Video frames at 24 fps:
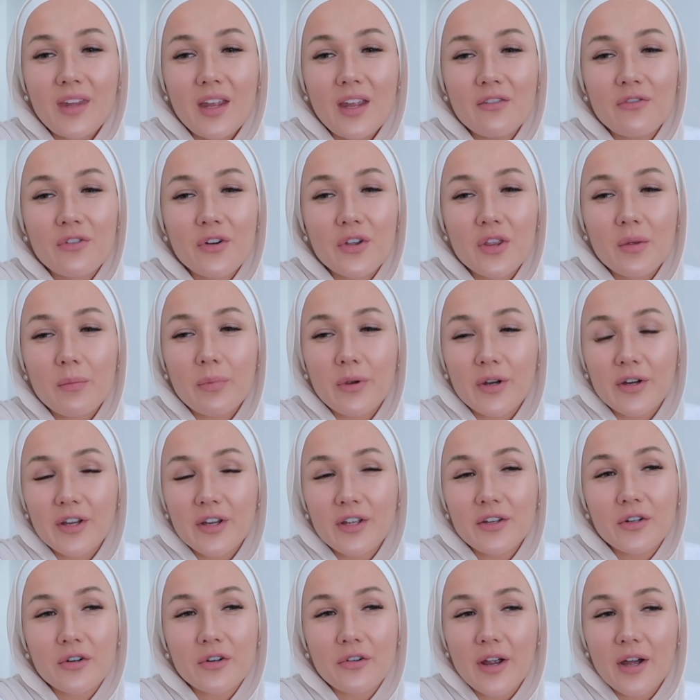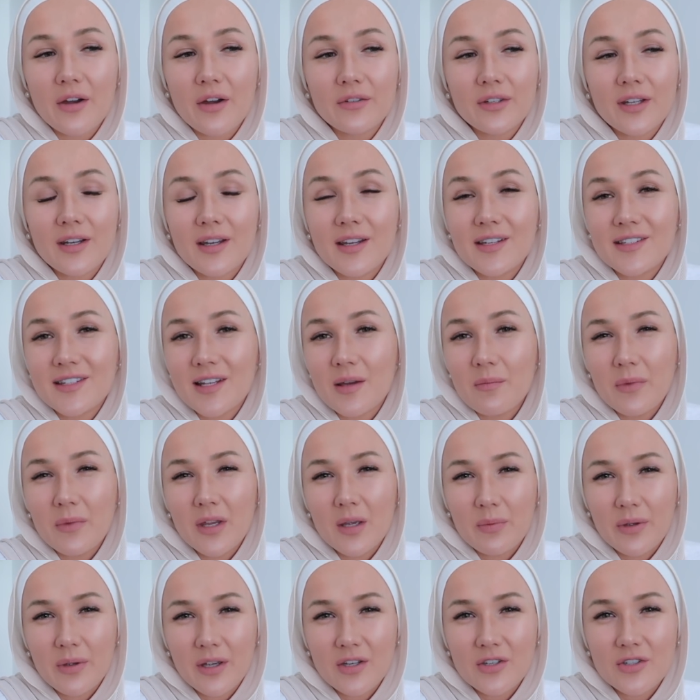for the burial ground, and he sent me
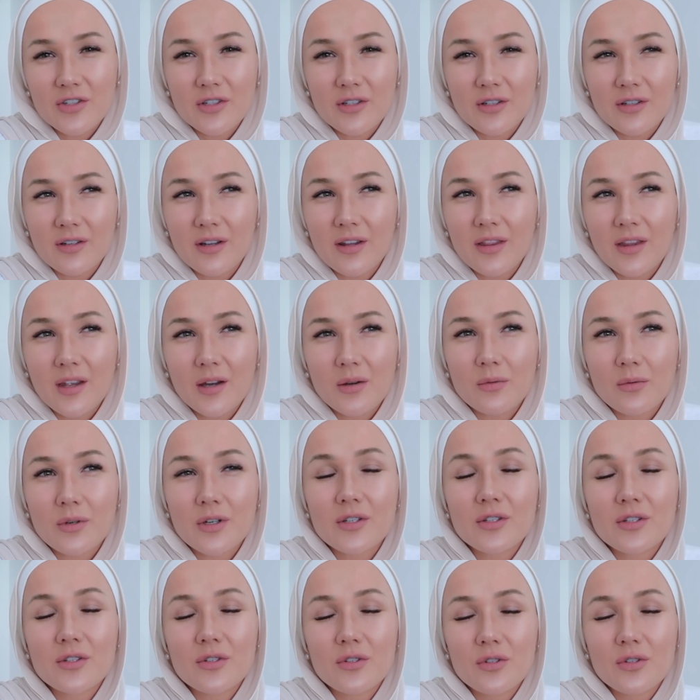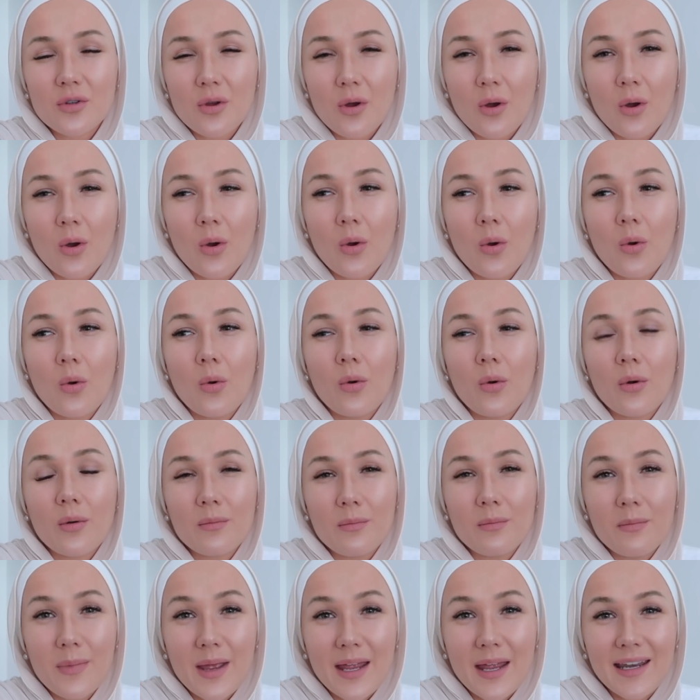a picture, and there were so
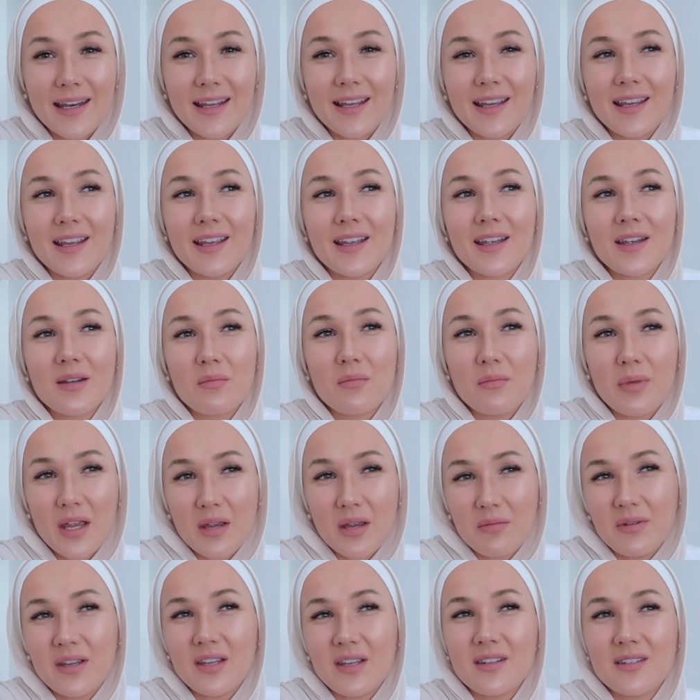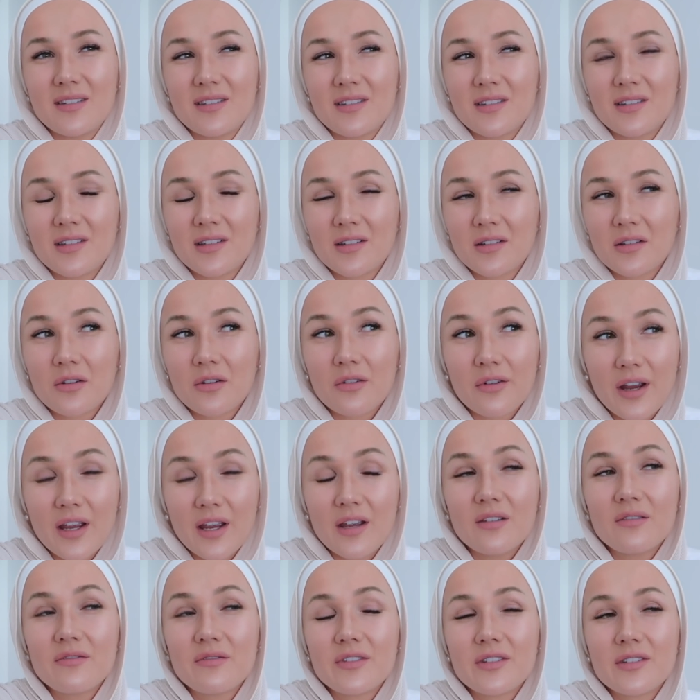many babies'
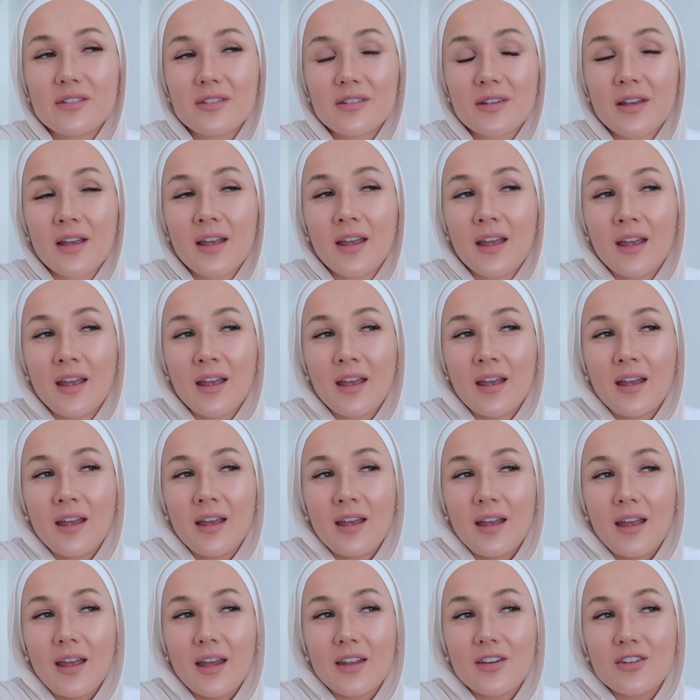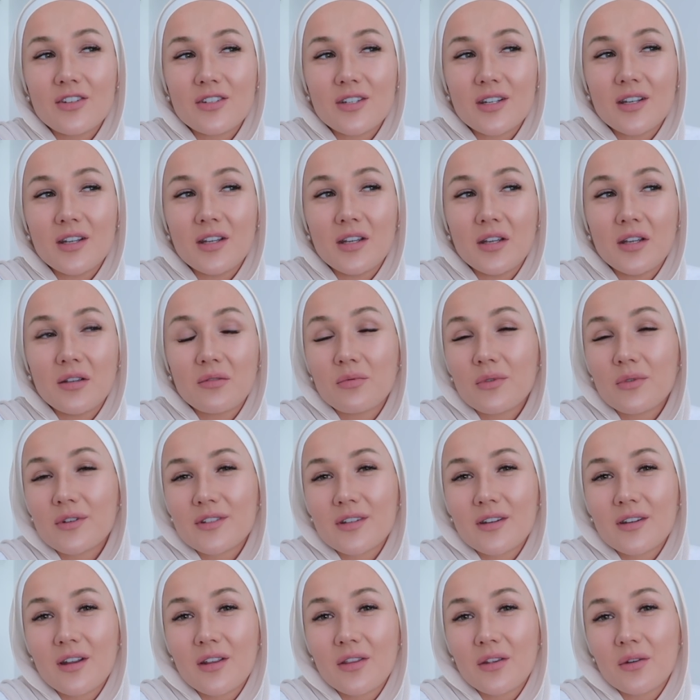graves. And she was
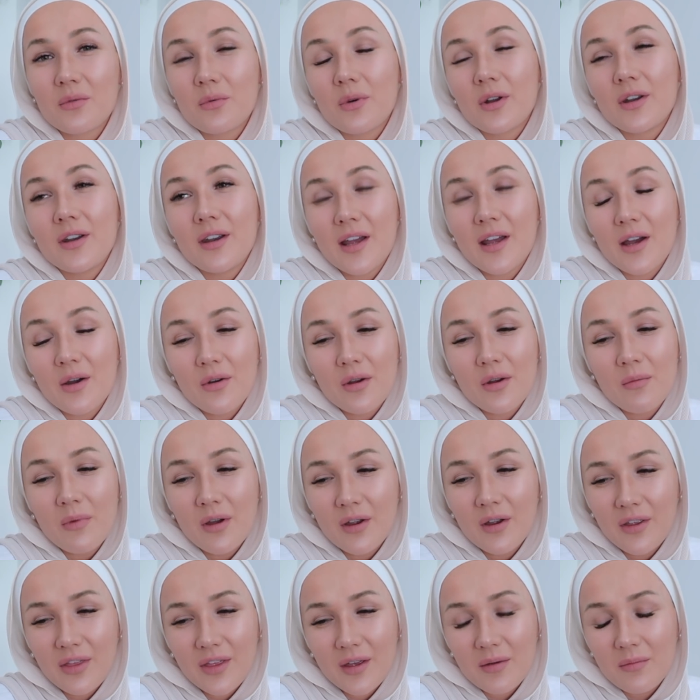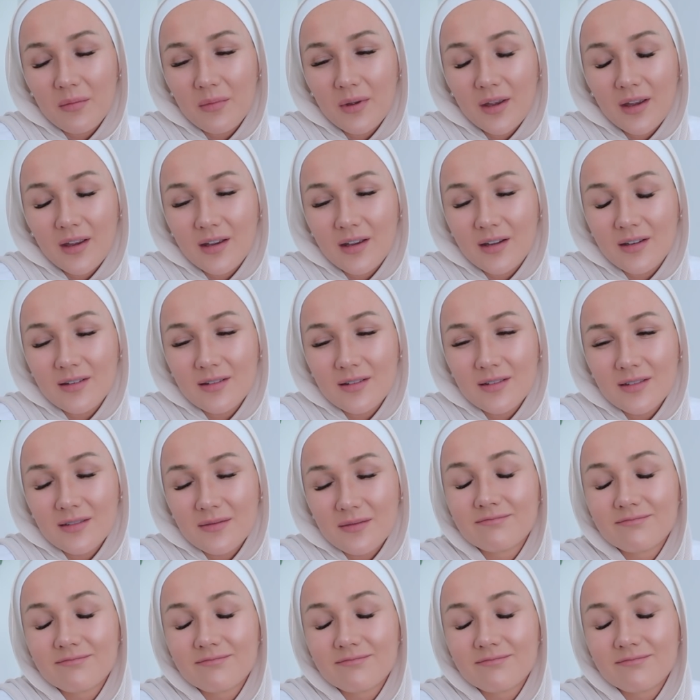another one now among them. And